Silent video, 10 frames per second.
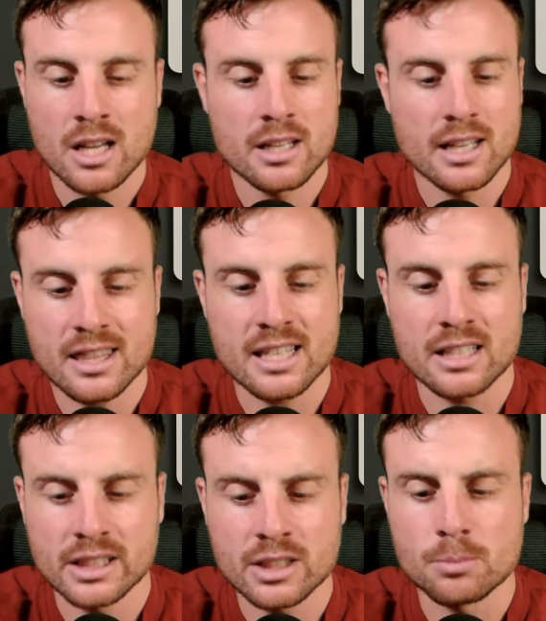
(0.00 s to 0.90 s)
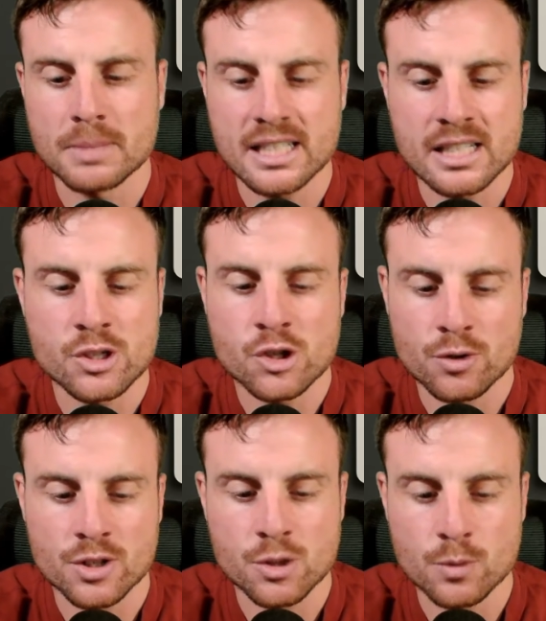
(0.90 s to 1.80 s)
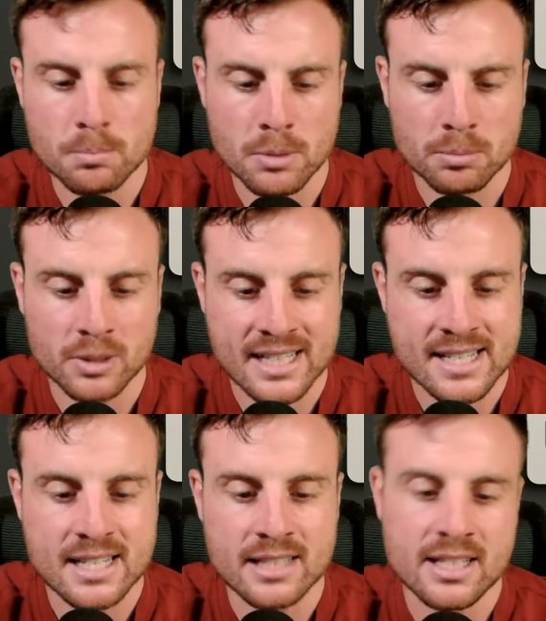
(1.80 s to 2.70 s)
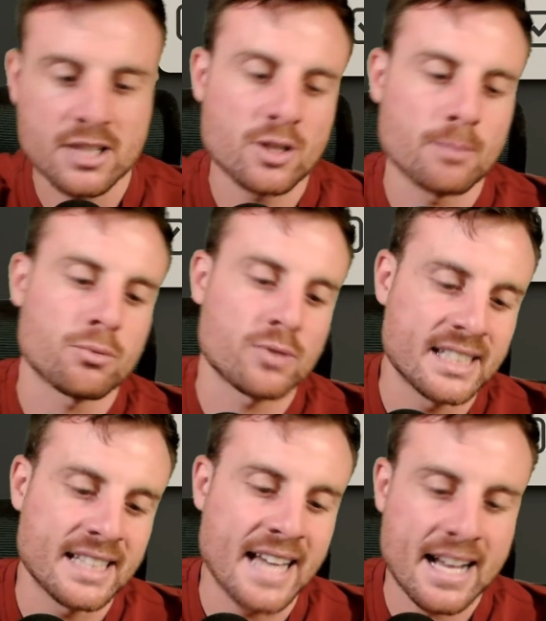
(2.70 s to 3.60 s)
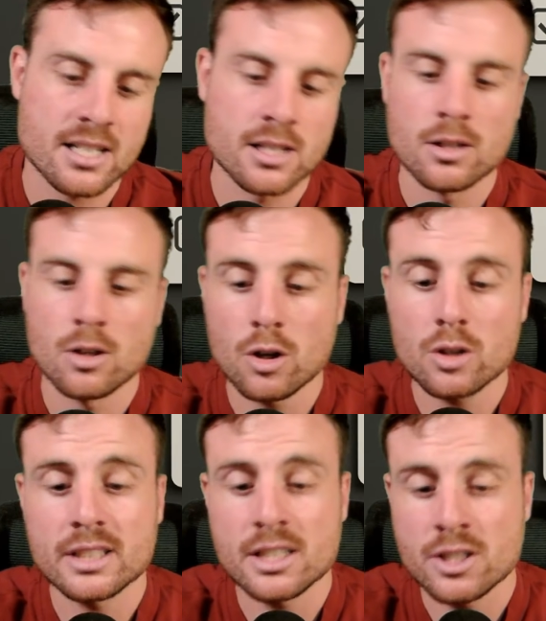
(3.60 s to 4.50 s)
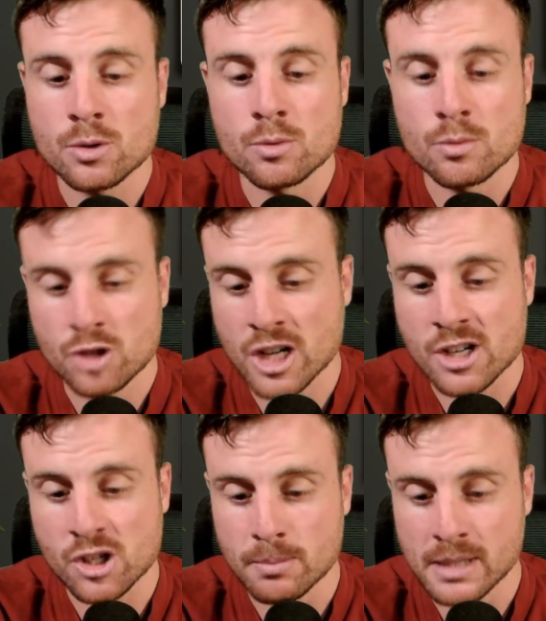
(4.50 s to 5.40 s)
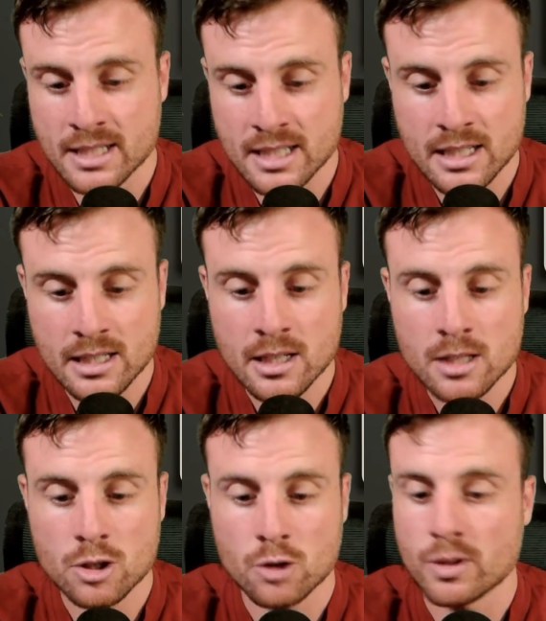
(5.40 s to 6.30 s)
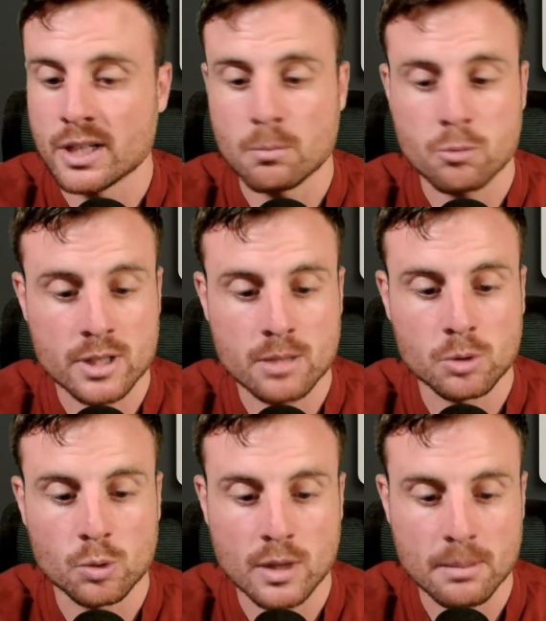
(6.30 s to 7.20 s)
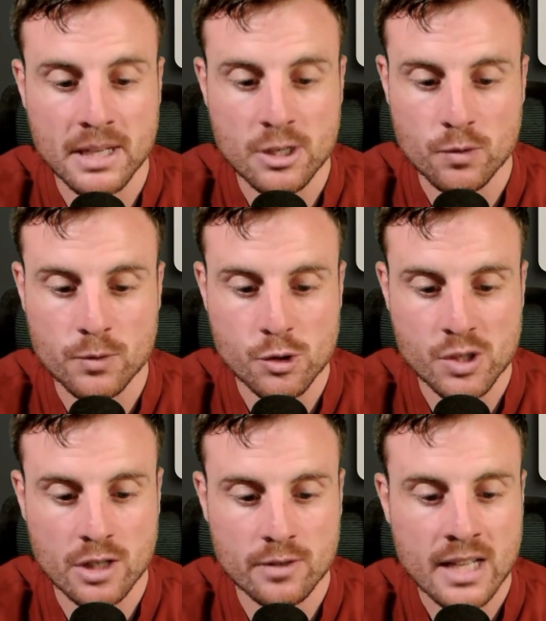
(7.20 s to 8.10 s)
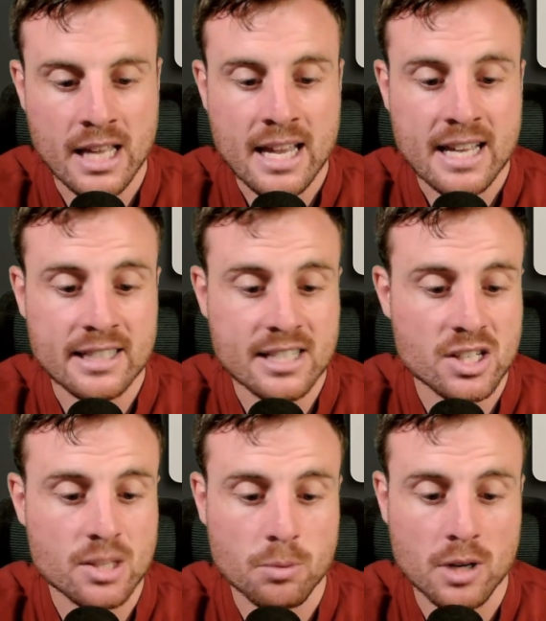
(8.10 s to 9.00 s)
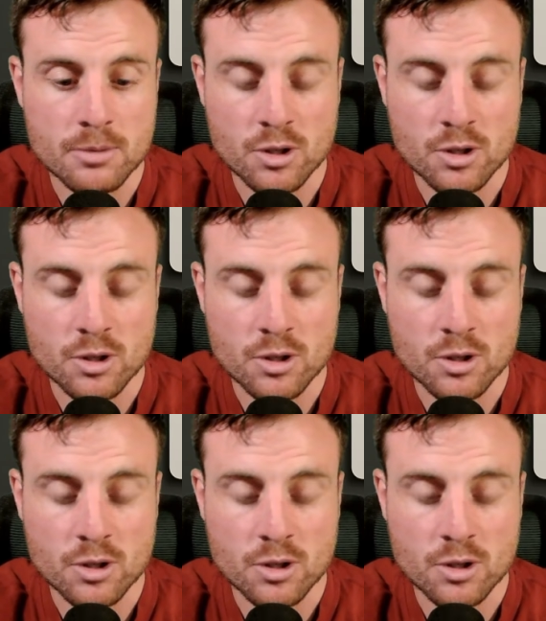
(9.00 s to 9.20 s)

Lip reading: I think, a little bit easier to do with Perplexity, and then you can bring that all into ChatGPT to create a printable one-pager for yourself. This is the prompt you're